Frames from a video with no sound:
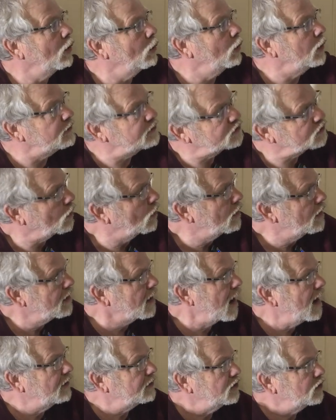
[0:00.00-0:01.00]
we started
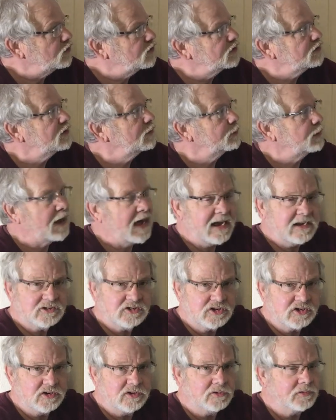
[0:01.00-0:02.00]
out using the black
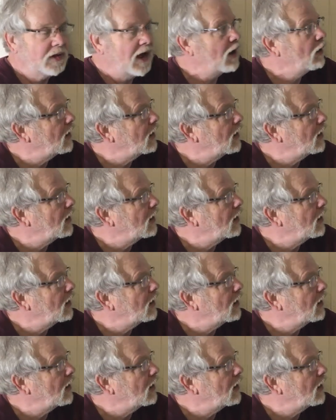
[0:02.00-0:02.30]
steel. Now, a